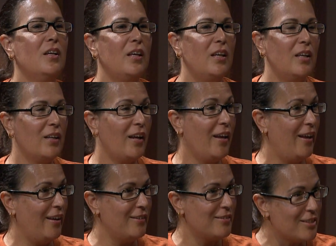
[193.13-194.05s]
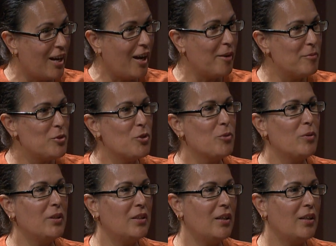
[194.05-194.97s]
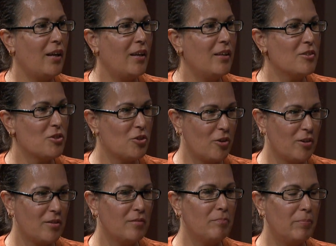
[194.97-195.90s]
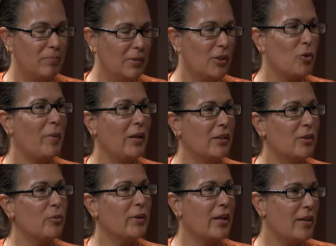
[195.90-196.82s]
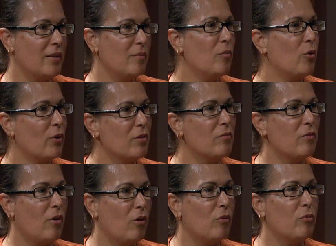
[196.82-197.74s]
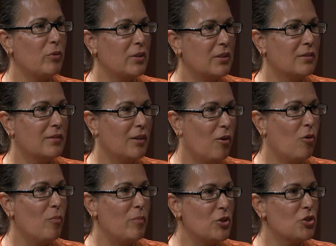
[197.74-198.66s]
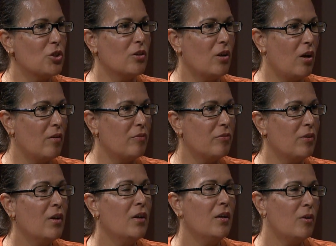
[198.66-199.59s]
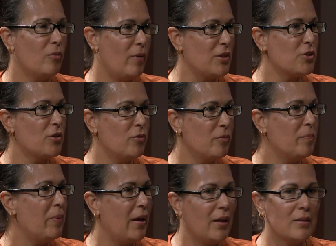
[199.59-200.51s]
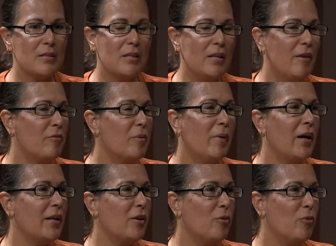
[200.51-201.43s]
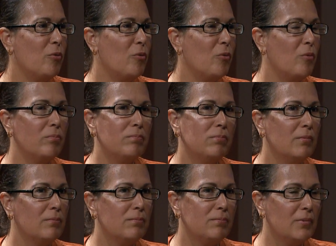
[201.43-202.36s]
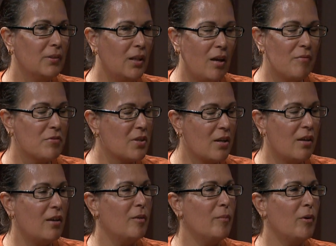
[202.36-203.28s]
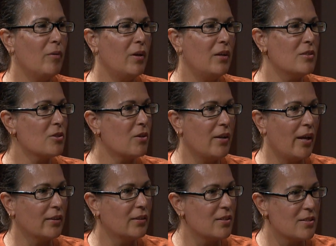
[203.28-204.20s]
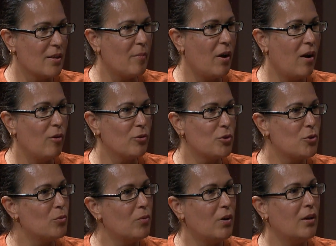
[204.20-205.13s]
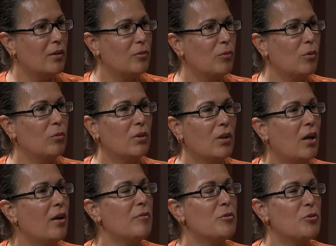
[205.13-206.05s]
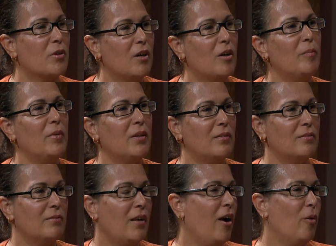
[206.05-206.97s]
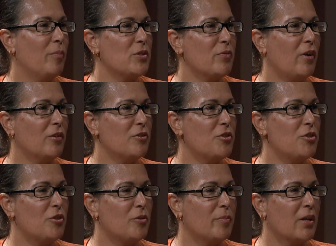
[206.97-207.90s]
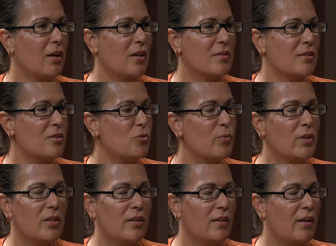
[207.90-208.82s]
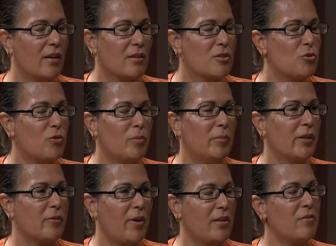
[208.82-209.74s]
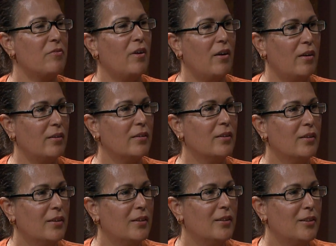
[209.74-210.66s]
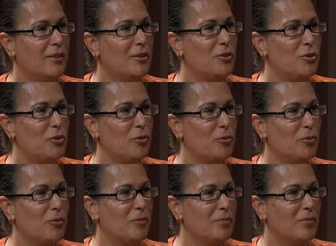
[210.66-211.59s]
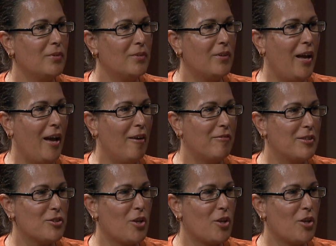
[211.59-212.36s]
and I had time to it, then I start little by little getting more involved with the whole mission of rescuing pets and everybody who loves the animal and is connected somehow to one will love to come and help us volunteer because it's really extremely gratifying to have this